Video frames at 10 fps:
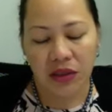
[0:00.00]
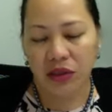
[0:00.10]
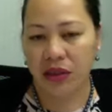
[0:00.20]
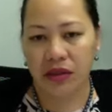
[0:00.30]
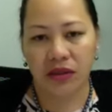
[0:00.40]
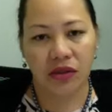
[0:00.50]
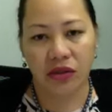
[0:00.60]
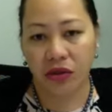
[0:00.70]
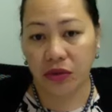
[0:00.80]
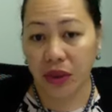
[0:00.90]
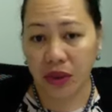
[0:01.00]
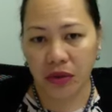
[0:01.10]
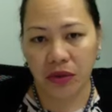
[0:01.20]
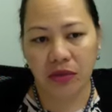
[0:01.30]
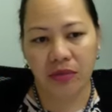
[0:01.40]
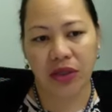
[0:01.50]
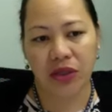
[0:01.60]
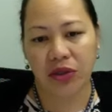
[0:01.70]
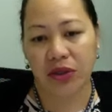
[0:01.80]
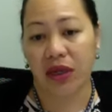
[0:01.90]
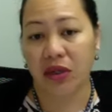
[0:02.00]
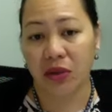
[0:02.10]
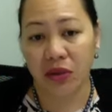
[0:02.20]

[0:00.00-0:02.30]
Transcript: just do you. Make sure that you